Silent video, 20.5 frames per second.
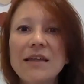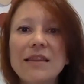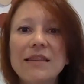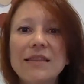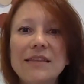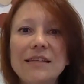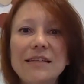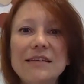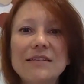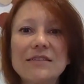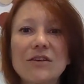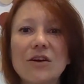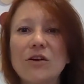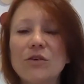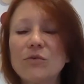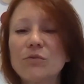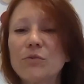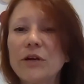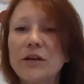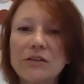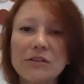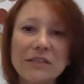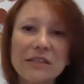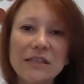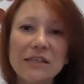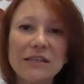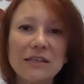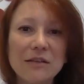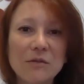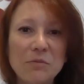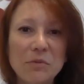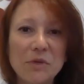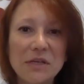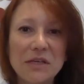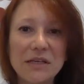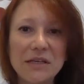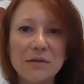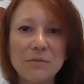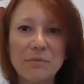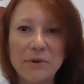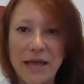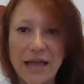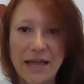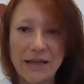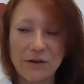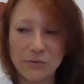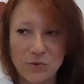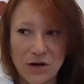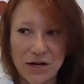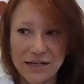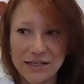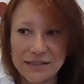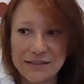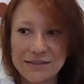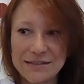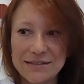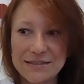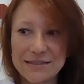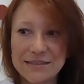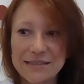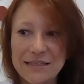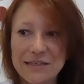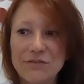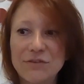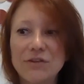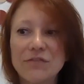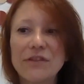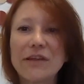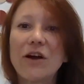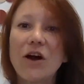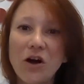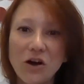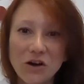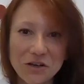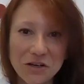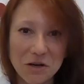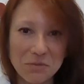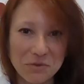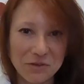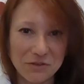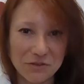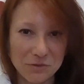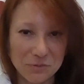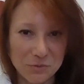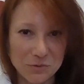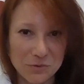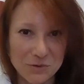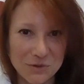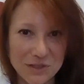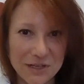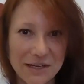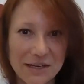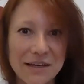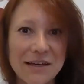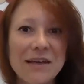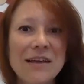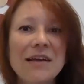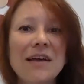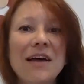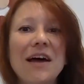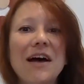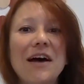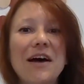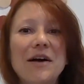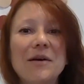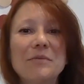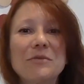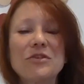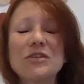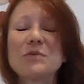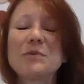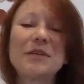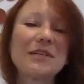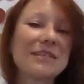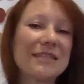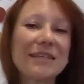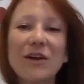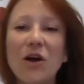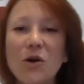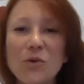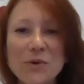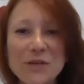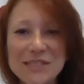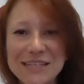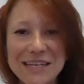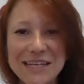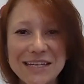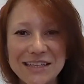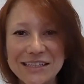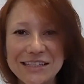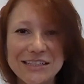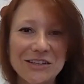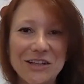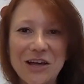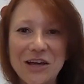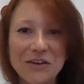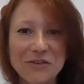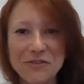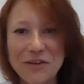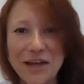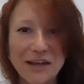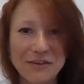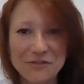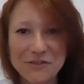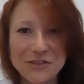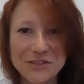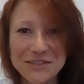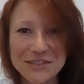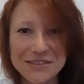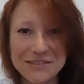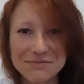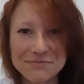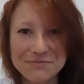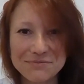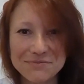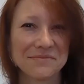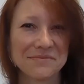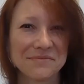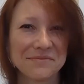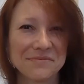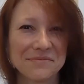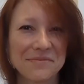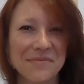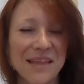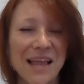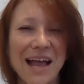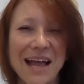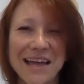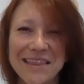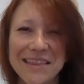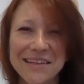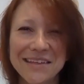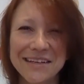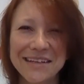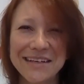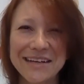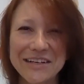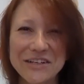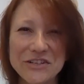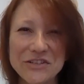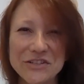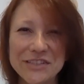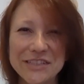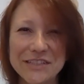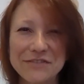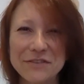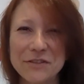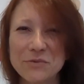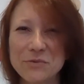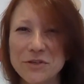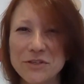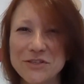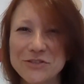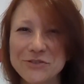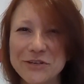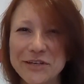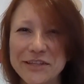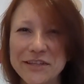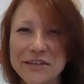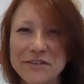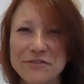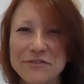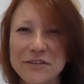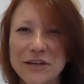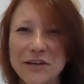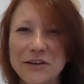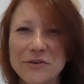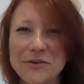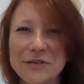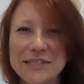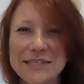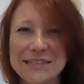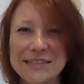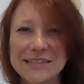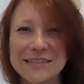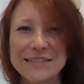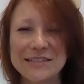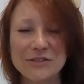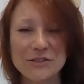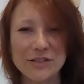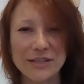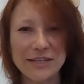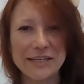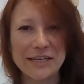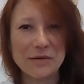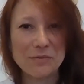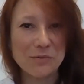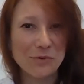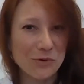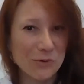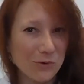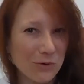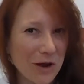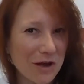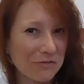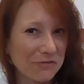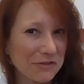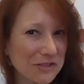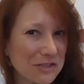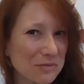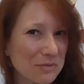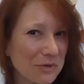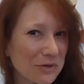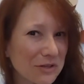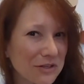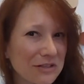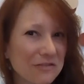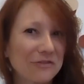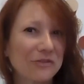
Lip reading: these are rarely going to be bad wines, even if they are coming from Puglia, just because they always take a lot of effort. I think I actually even once read that Fiano isn't considered a profitable